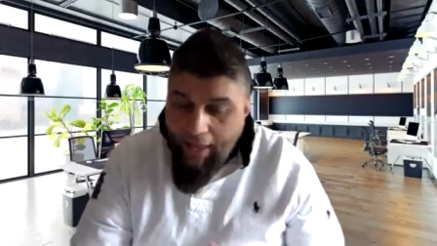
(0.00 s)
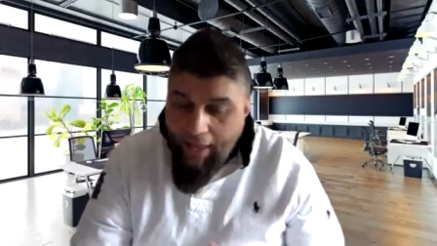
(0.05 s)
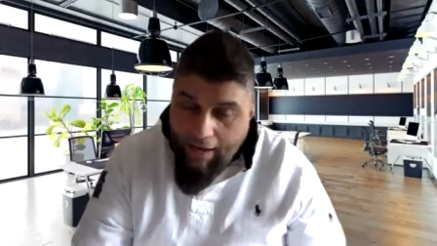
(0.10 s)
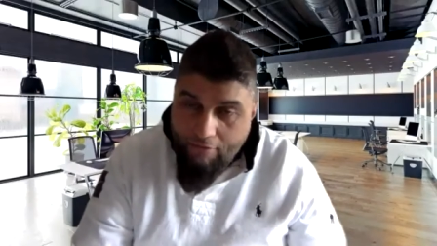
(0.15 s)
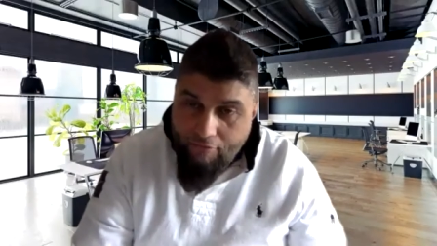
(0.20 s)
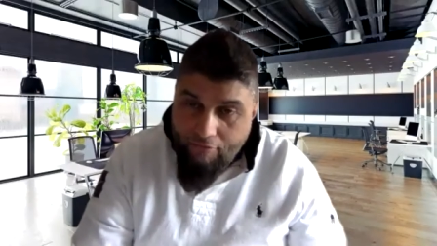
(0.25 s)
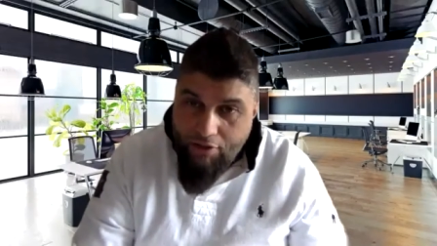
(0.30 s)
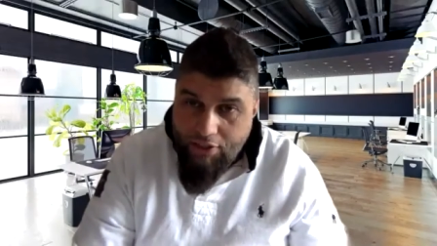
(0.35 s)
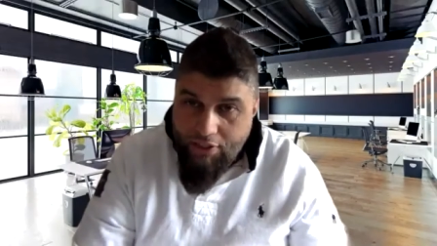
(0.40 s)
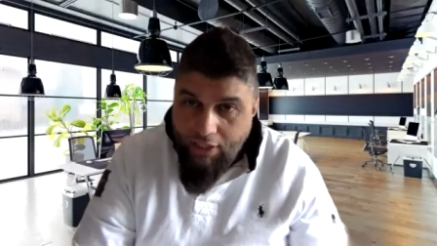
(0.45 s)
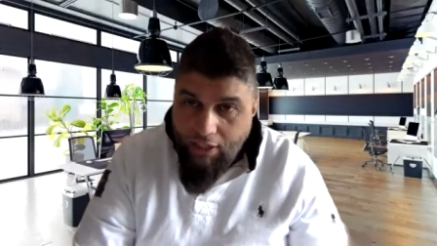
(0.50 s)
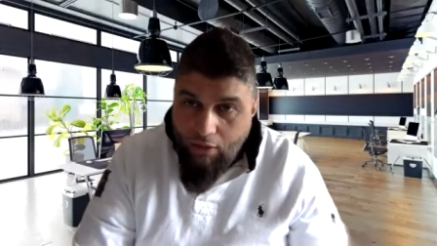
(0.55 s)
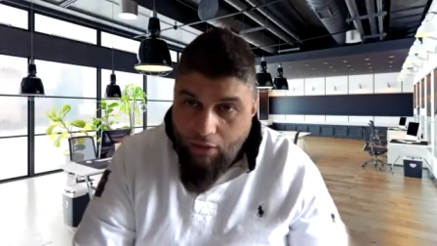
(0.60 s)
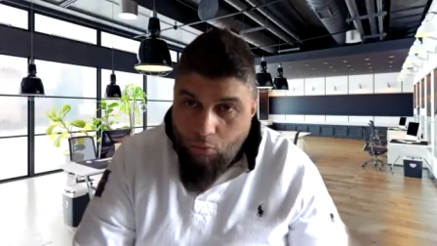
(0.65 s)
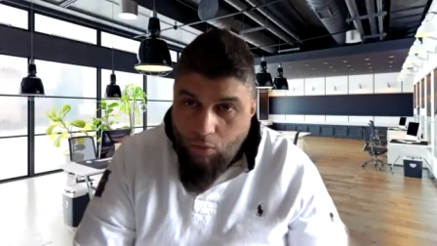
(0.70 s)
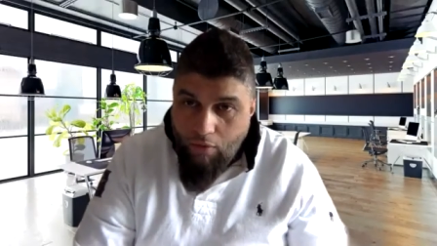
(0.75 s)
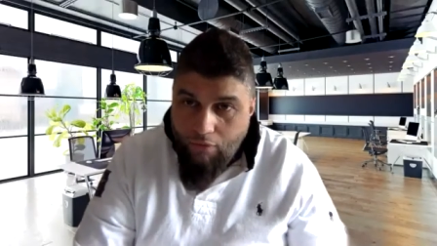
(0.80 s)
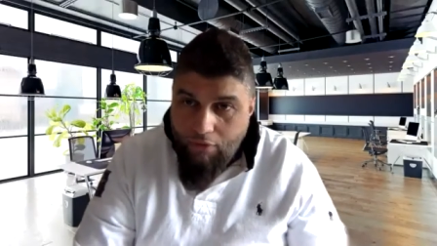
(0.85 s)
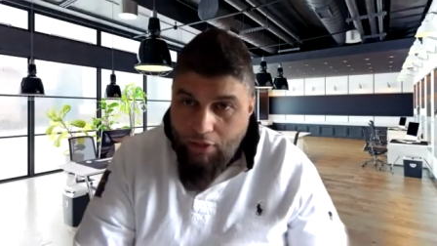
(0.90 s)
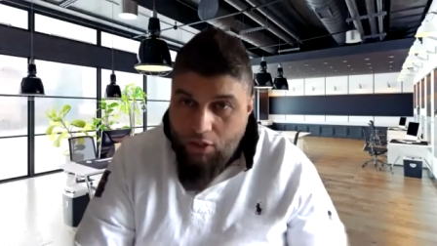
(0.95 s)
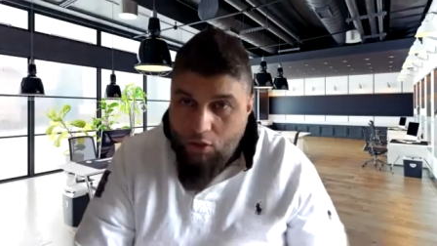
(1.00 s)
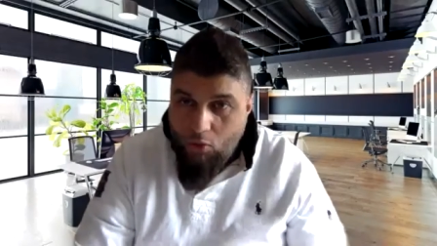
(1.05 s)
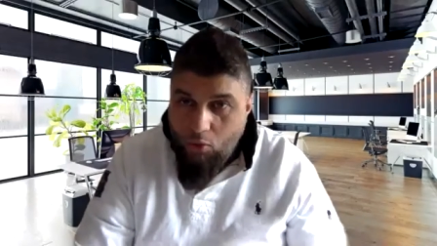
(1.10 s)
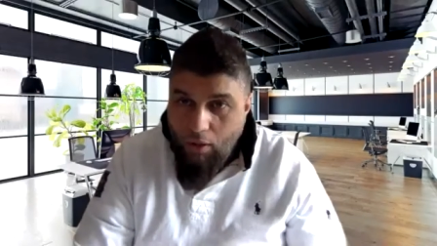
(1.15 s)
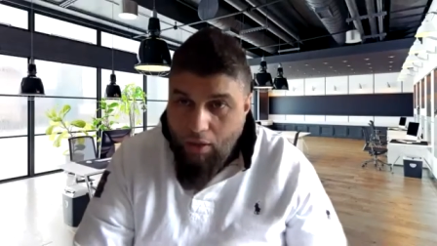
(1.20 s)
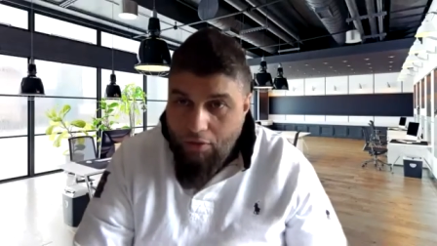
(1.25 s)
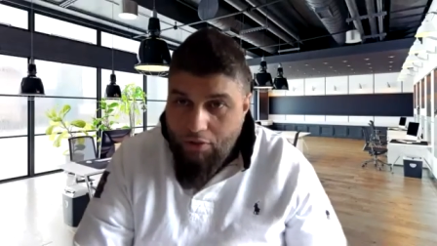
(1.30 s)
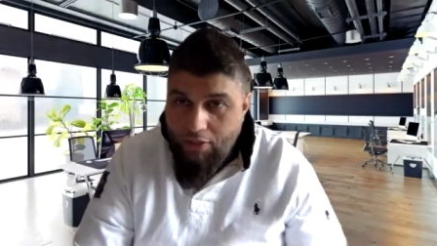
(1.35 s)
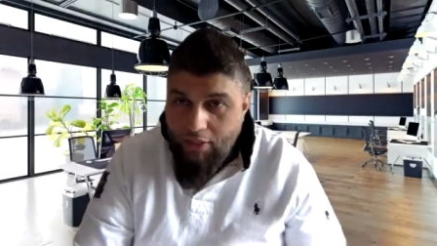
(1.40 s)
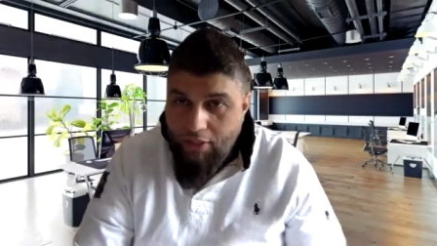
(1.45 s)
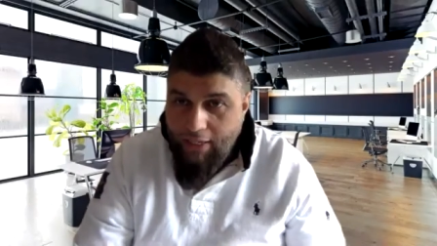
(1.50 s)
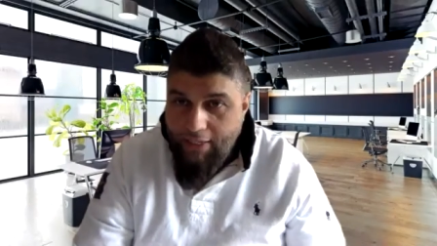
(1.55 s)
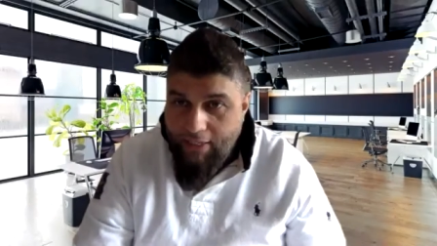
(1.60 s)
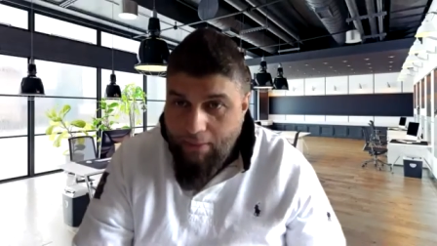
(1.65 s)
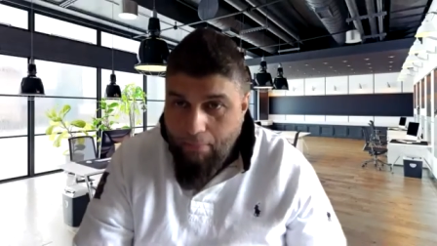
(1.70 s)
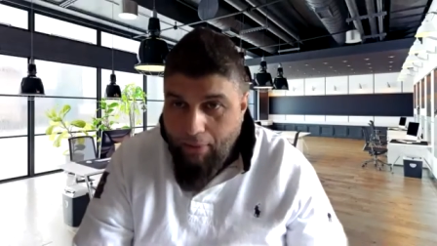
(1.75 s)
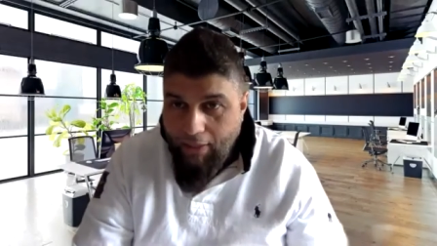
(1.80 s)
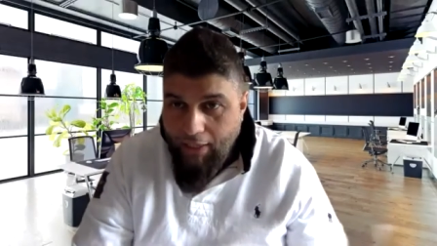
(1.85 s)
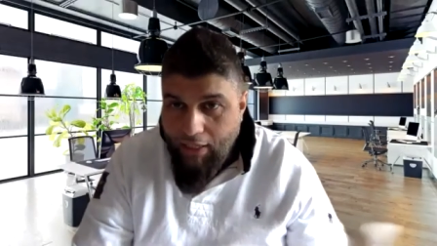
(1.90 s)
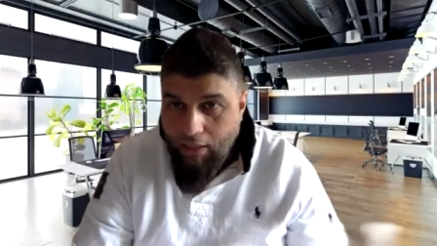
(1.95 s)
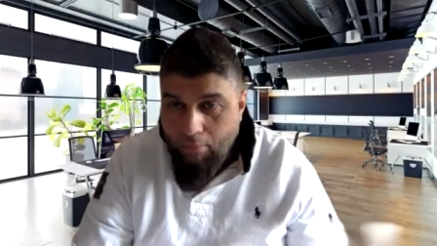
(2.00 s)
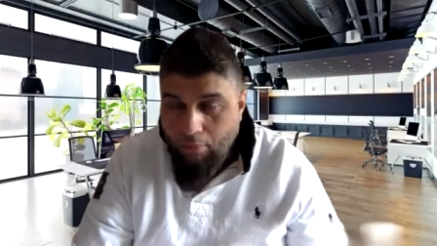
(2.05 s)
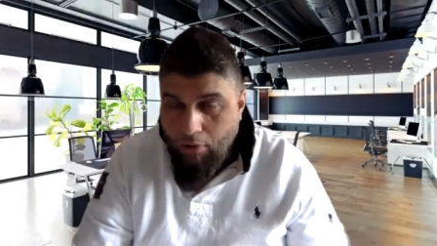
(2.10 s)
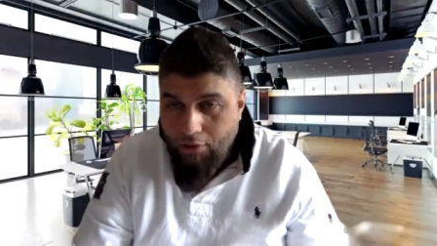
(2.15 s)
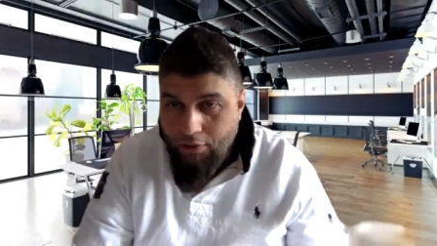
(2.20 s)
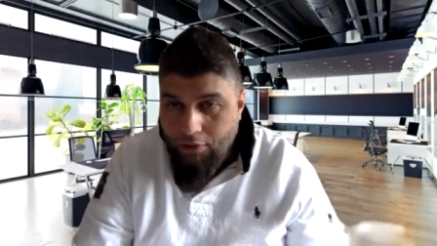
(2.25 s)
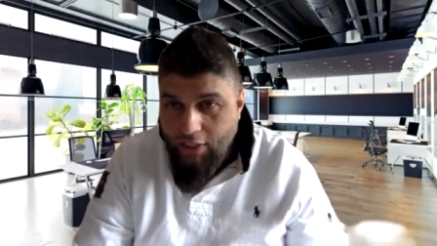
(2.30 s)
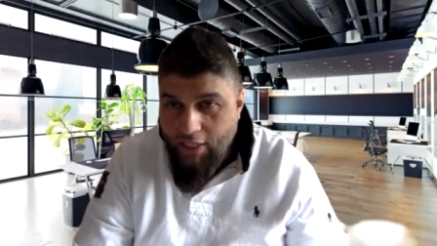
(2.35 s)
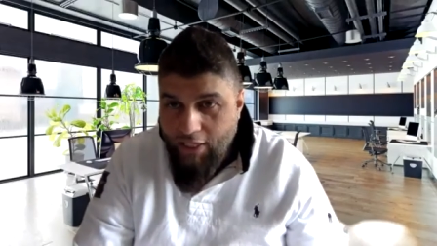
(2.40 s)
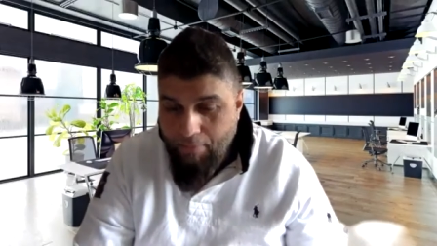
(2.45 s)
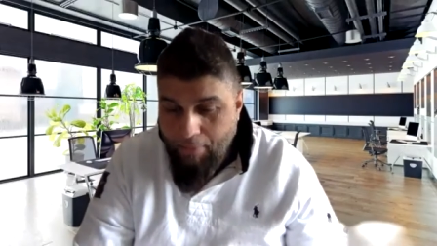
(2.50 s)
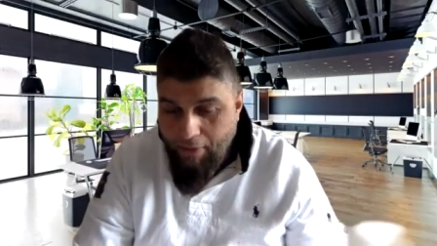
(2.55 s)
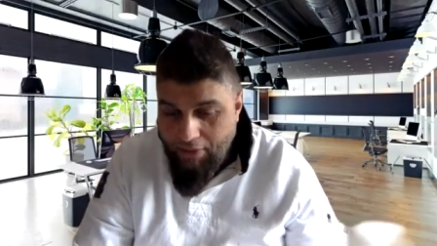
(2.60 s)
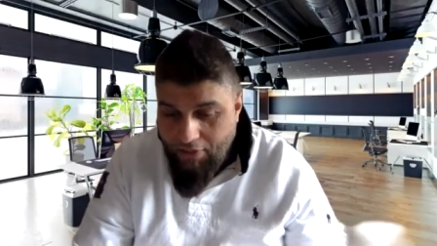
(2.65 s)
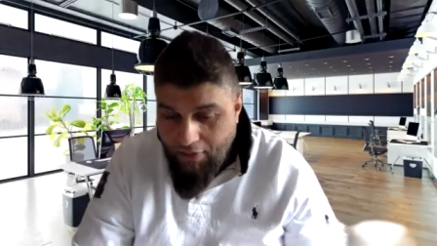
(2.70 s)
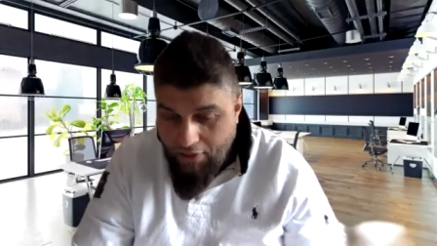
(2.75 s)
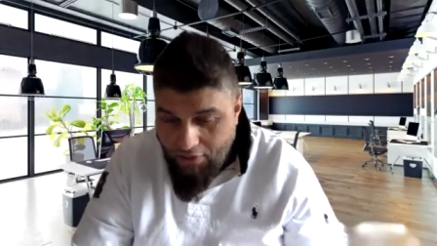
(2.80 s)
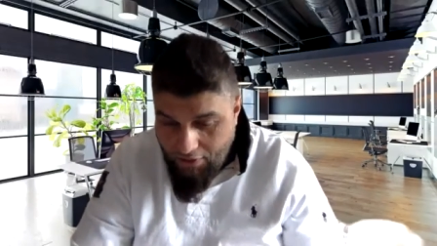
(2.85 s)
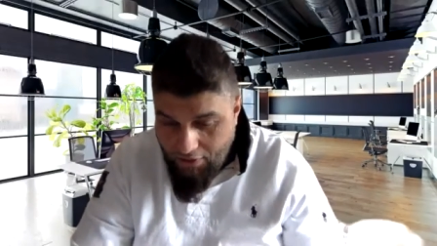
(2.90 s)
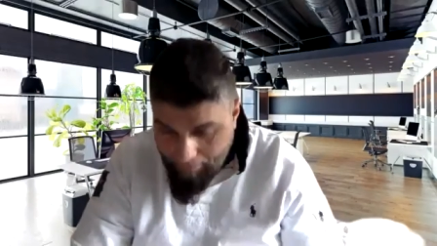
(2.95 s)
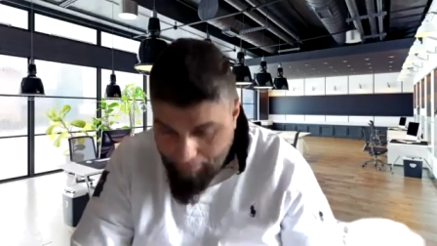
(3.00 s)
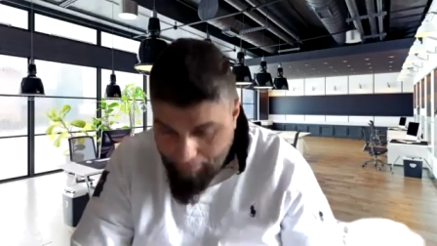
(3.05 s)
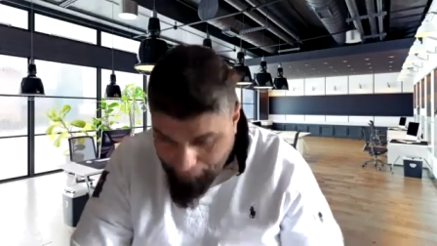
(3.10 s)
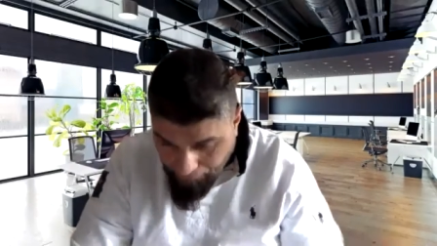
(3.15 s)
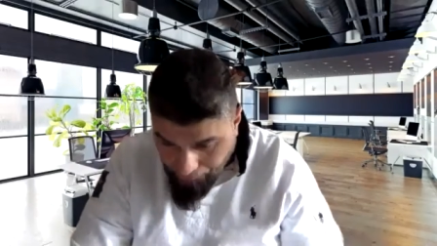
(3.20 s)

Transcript: every single one of these quotes is applicable to this business.